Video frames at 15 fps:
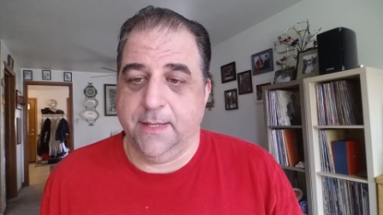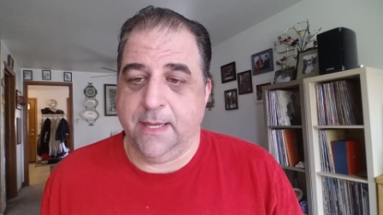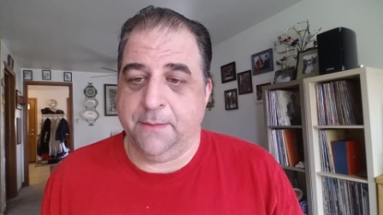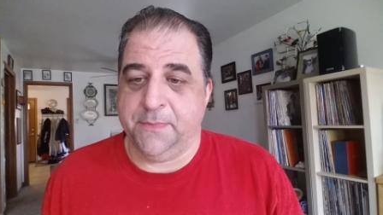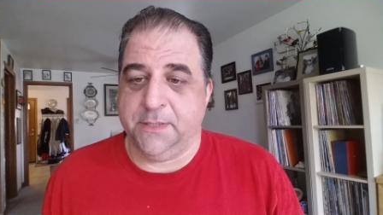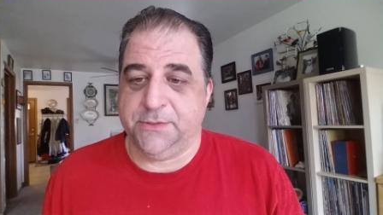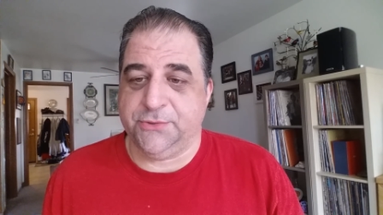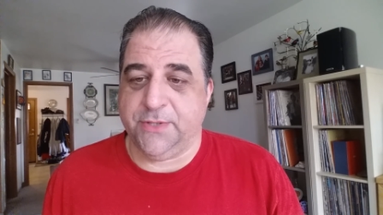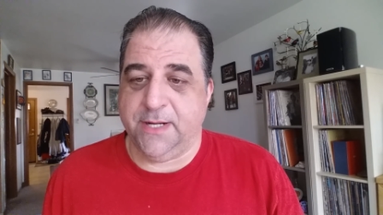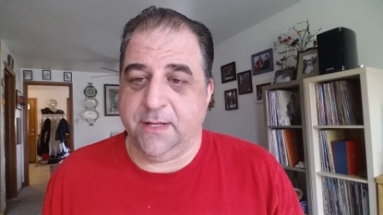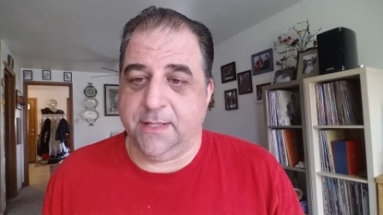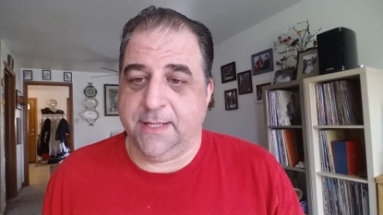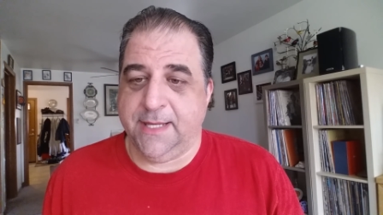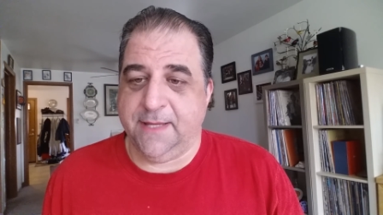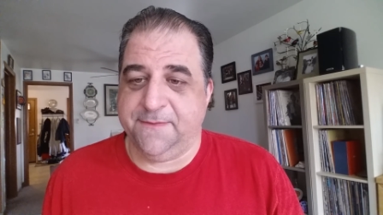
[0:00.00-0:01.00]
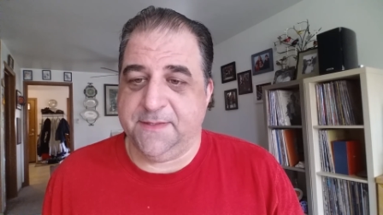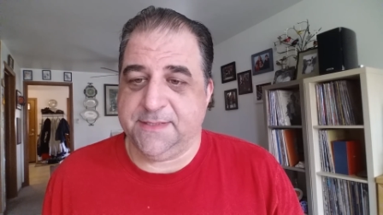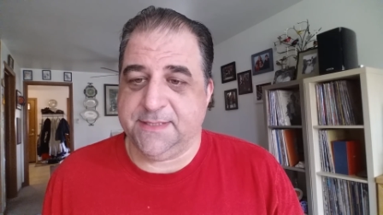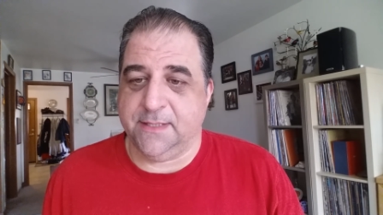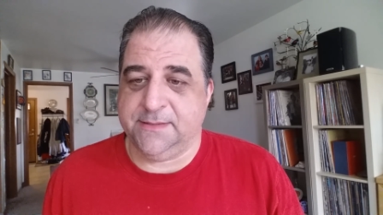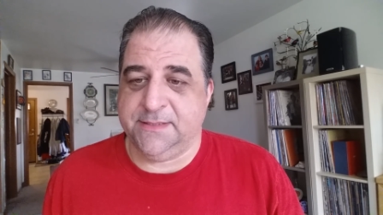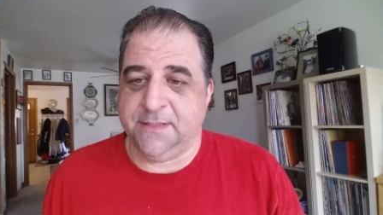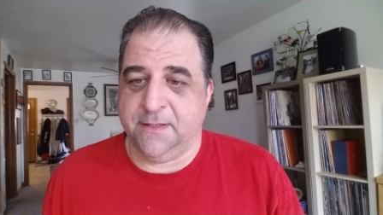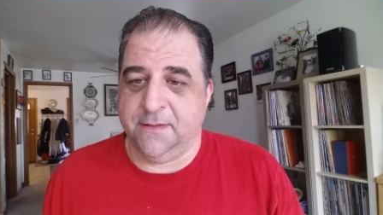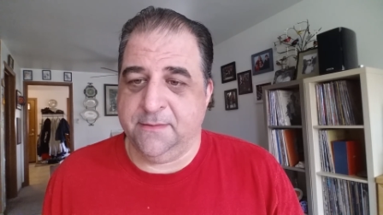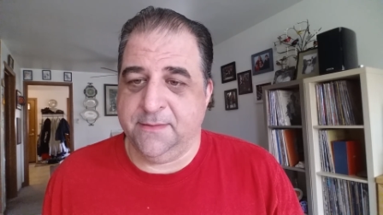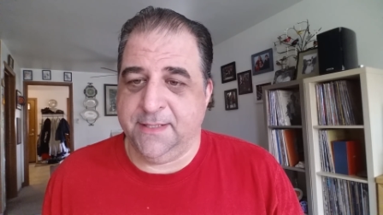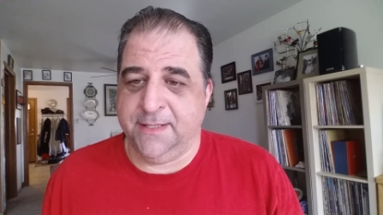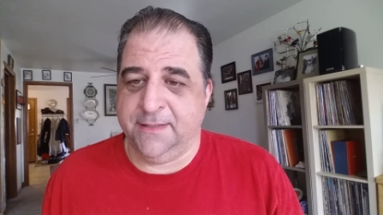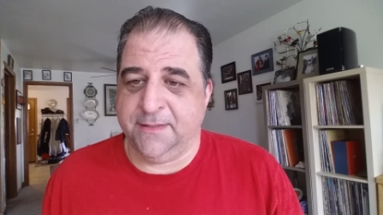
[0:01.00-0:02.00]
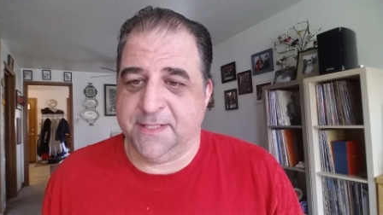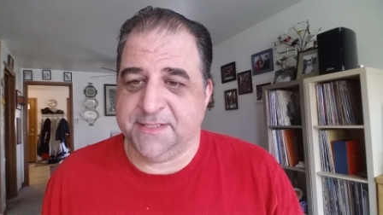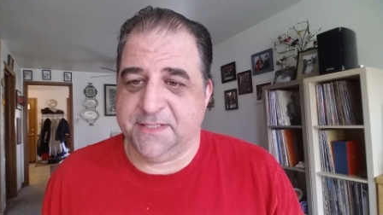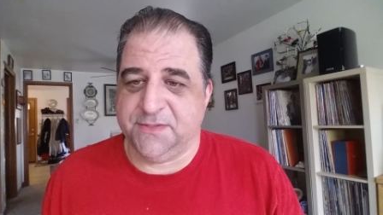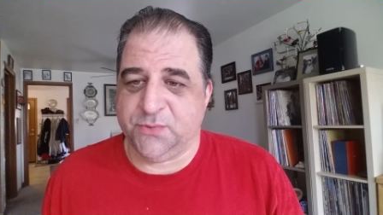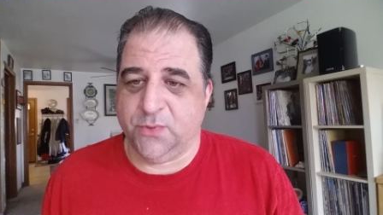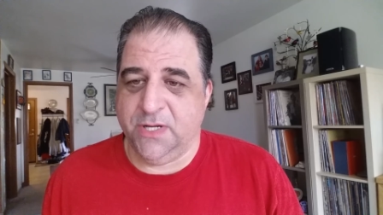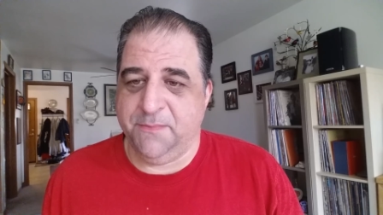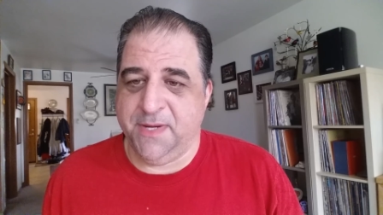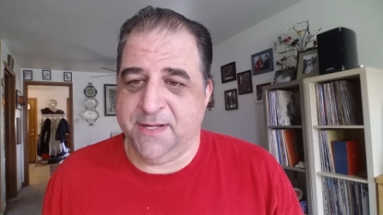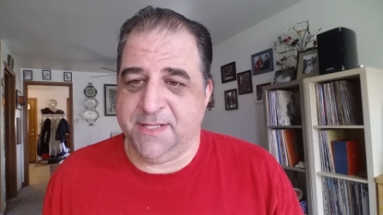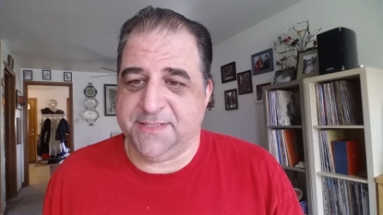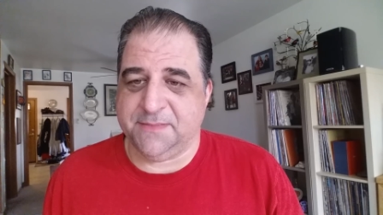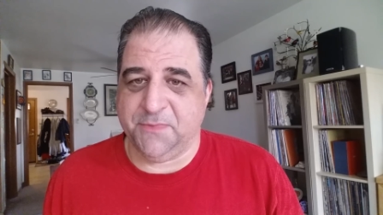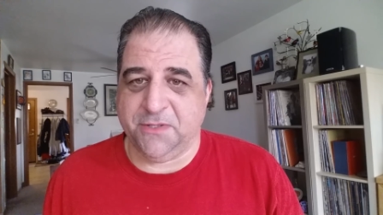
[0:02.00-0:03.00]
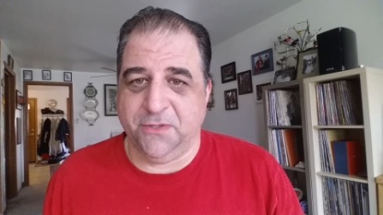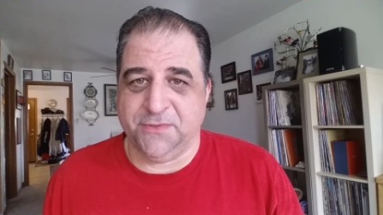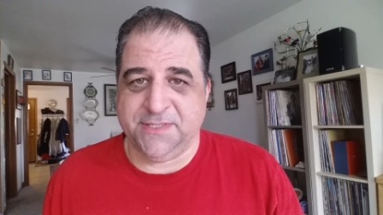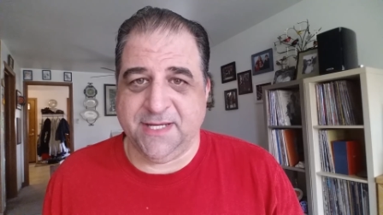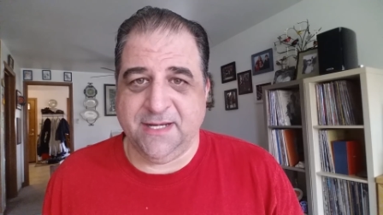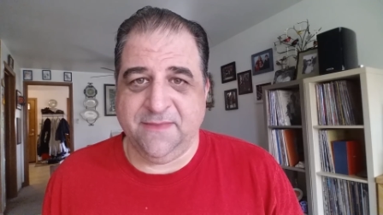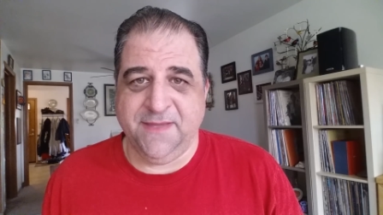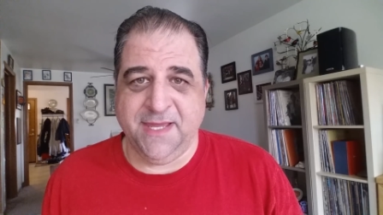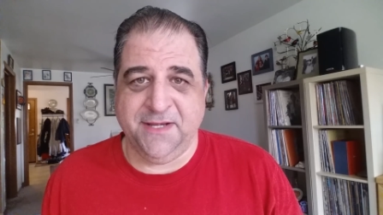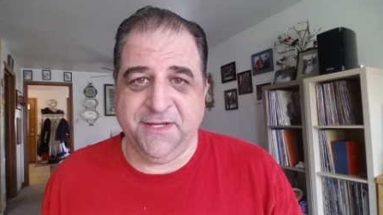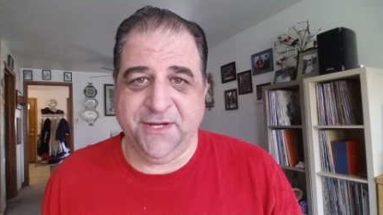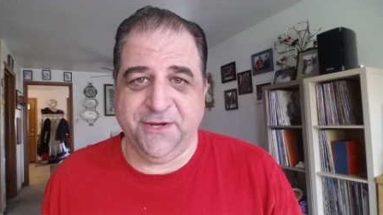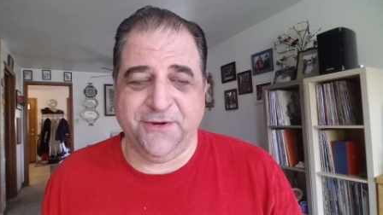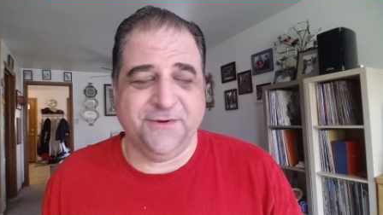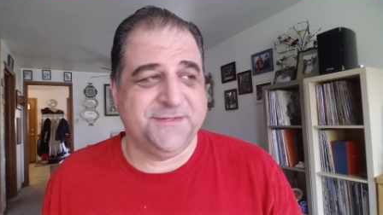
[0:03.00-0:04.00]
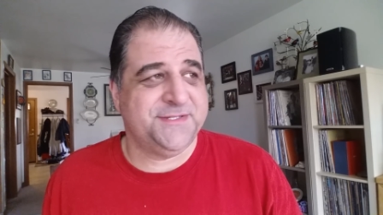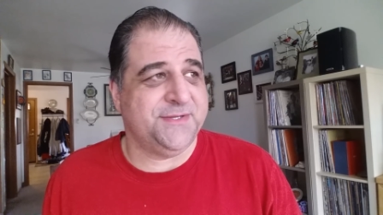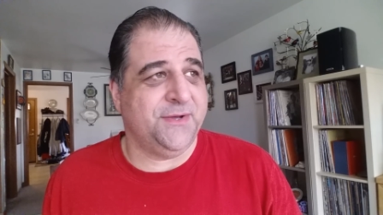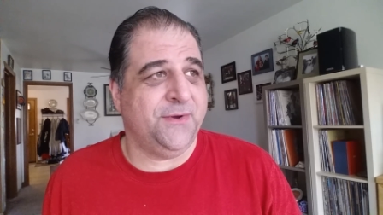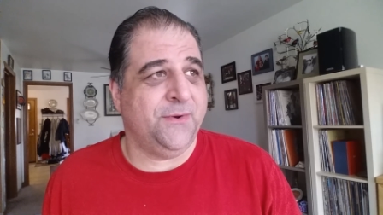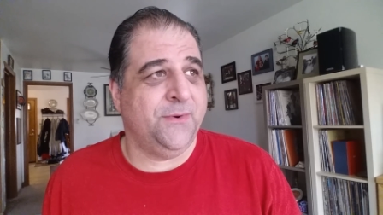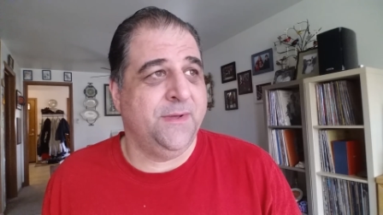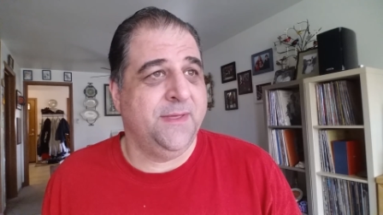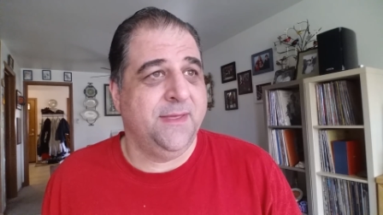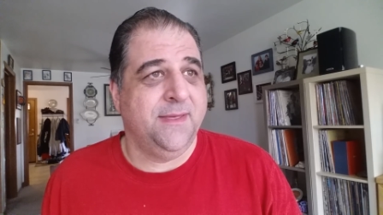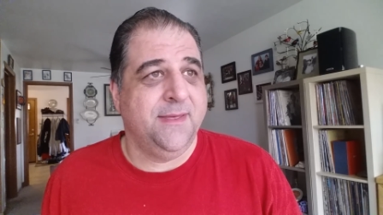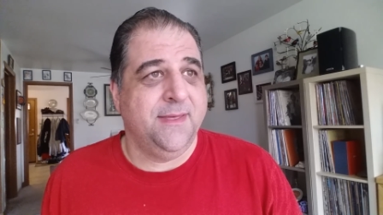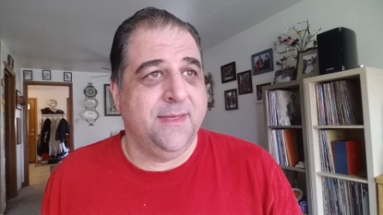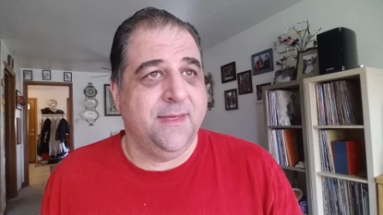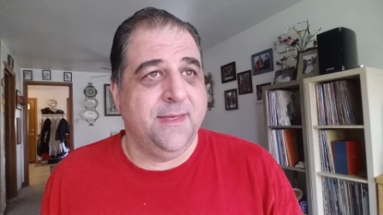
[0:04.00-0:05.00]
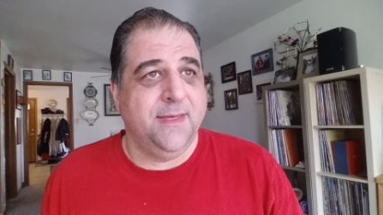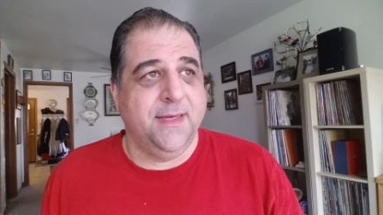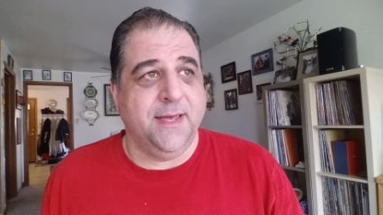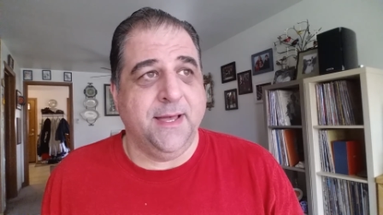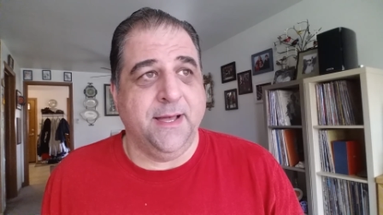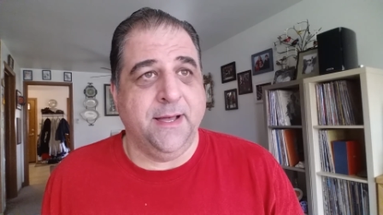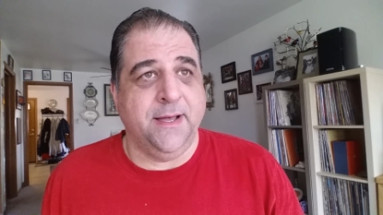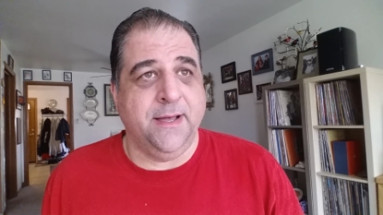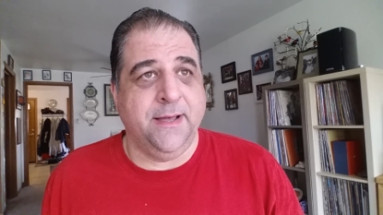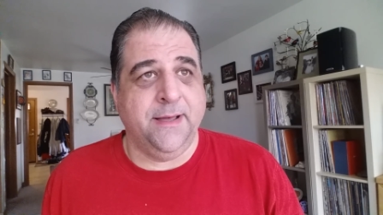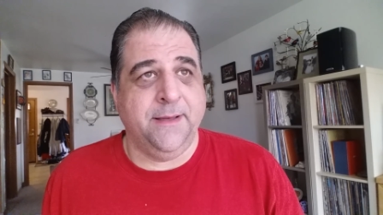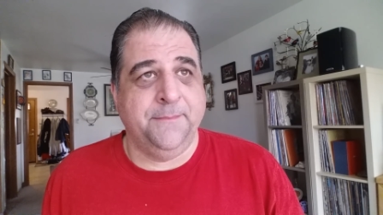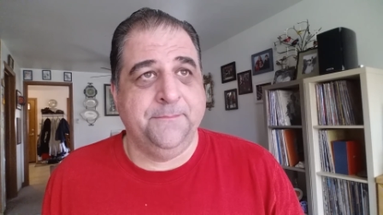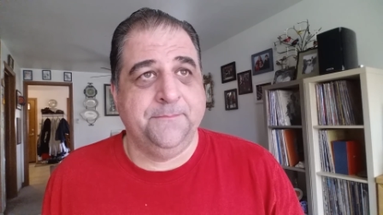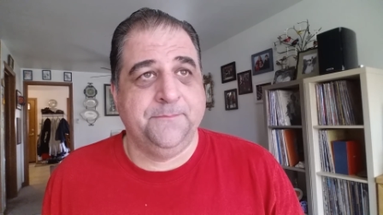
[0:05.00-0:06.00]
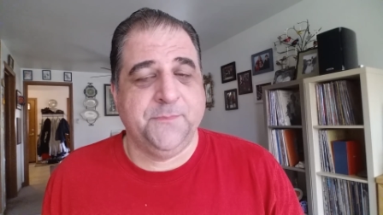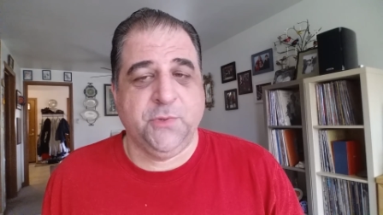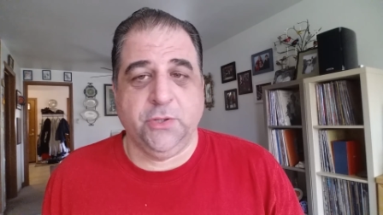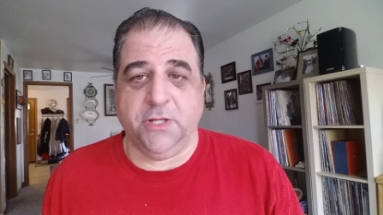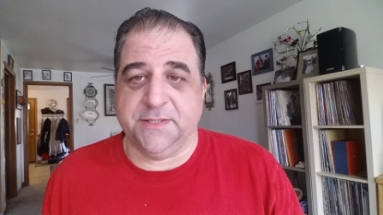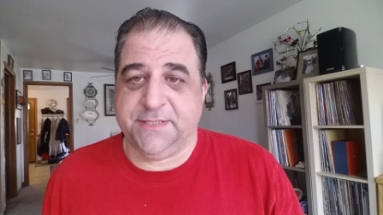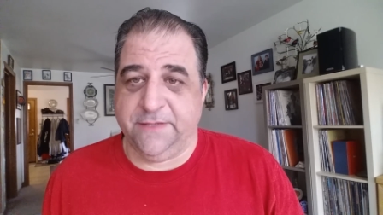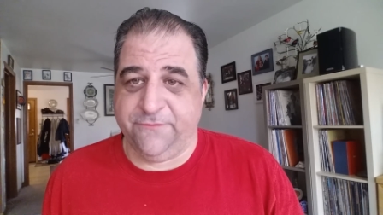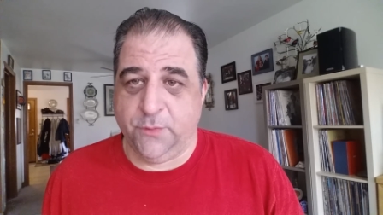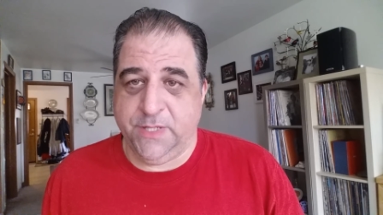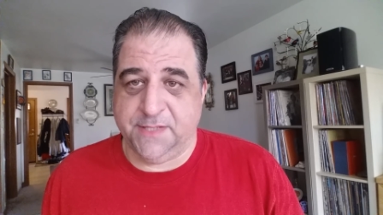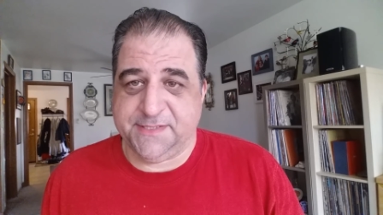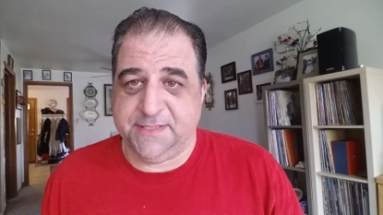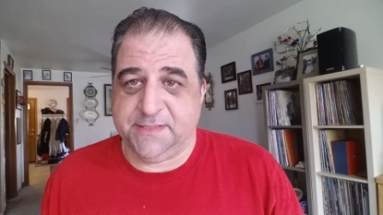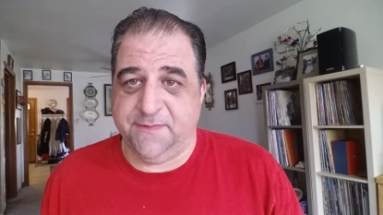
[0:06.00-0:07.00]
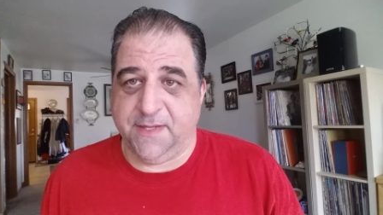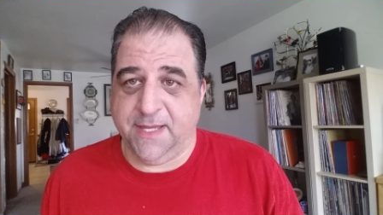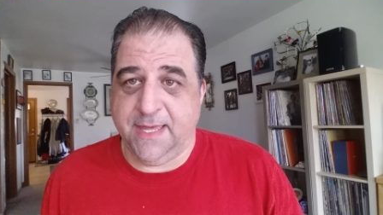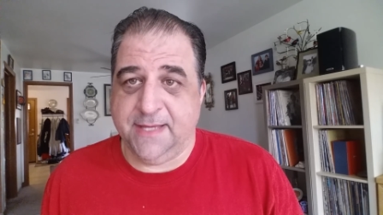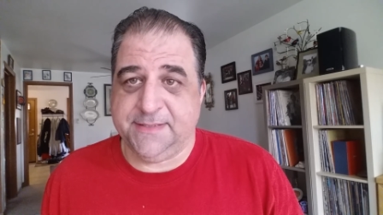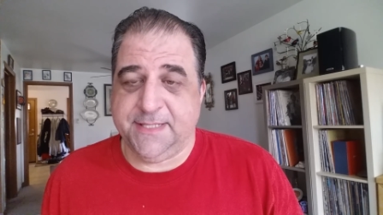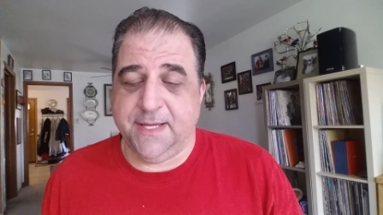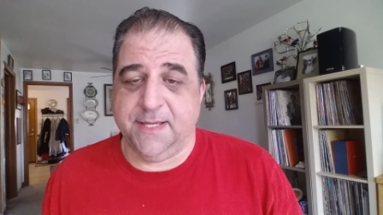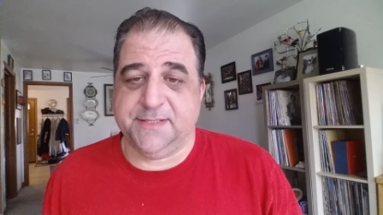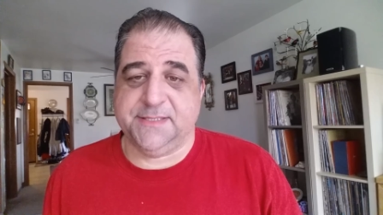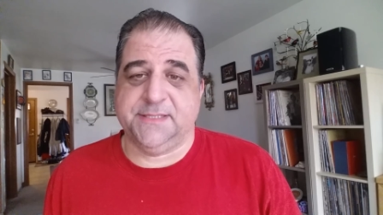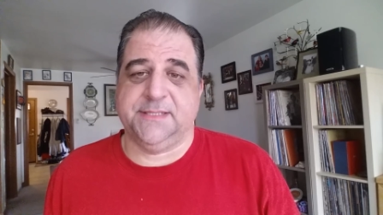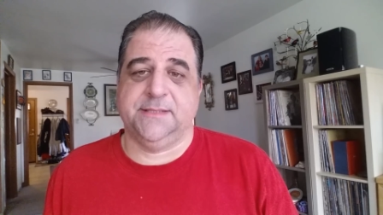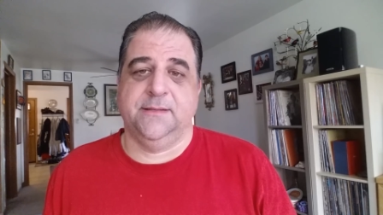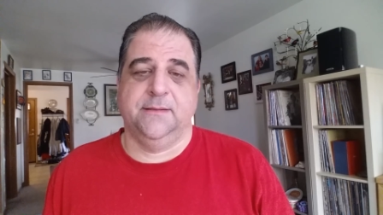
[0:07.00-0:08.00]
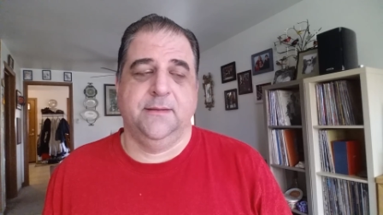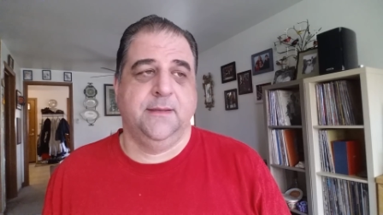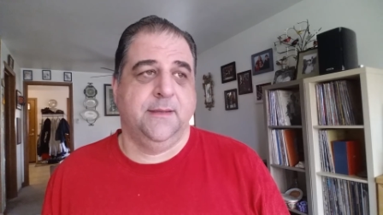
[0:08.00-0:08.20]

I'm going to try to get this uh, done in less than 20 minutes. I'm closing in on the end here. So um, good luck to everyone else that's in the contest.